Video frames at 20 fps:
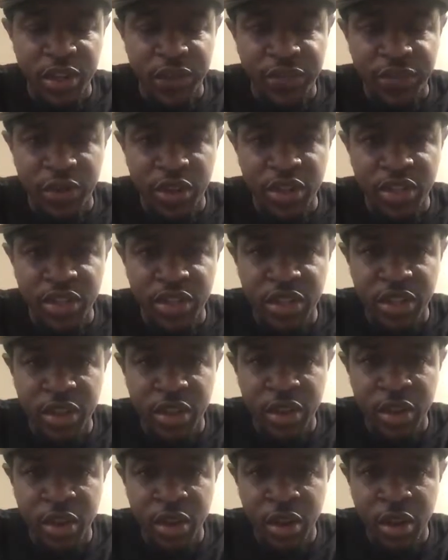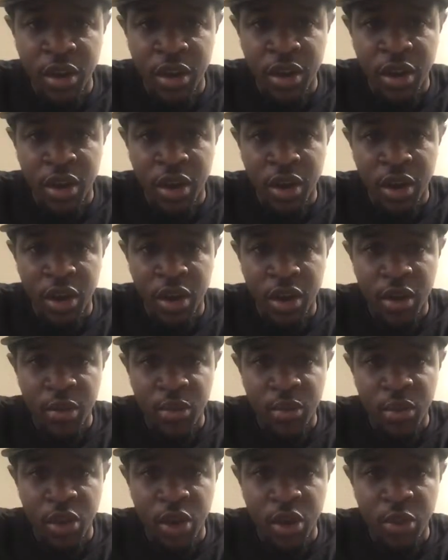first year,
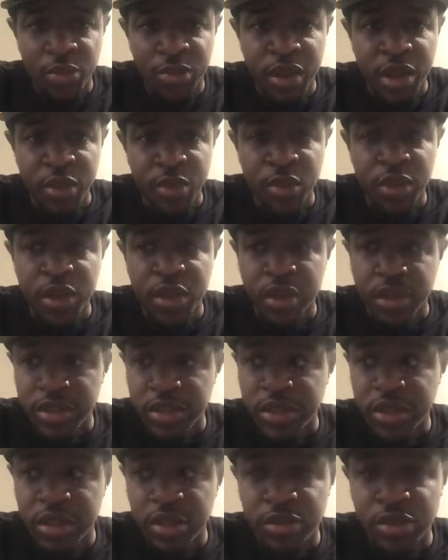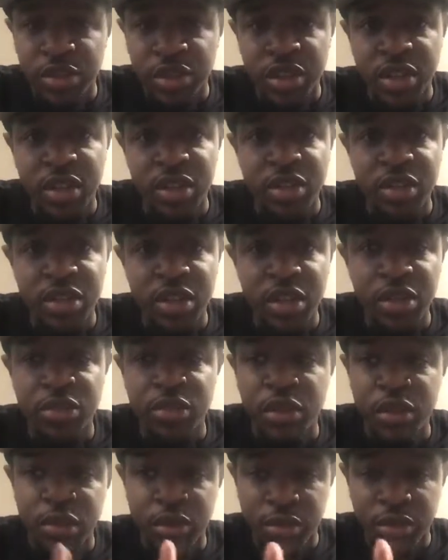we hope that we can continue
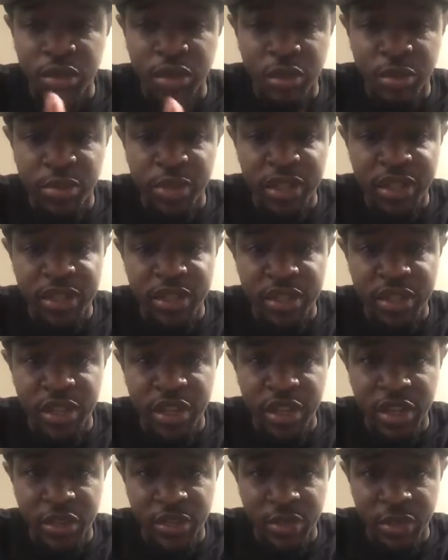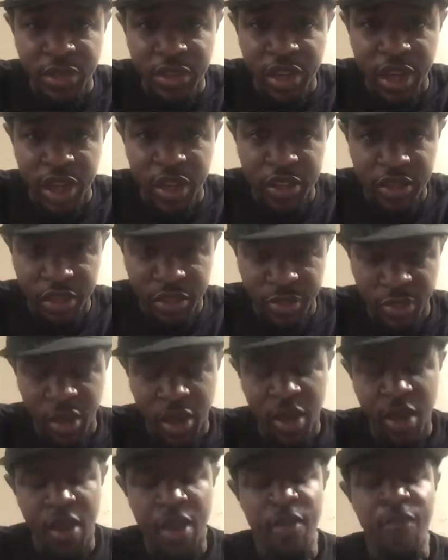to bless these kids with a scholarship.
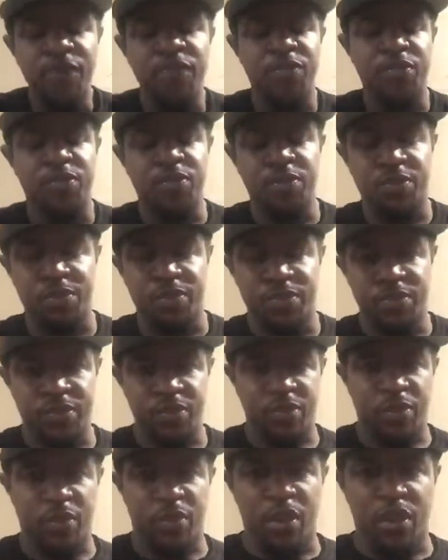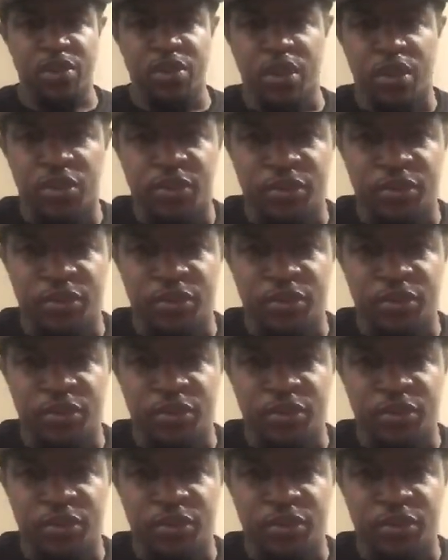So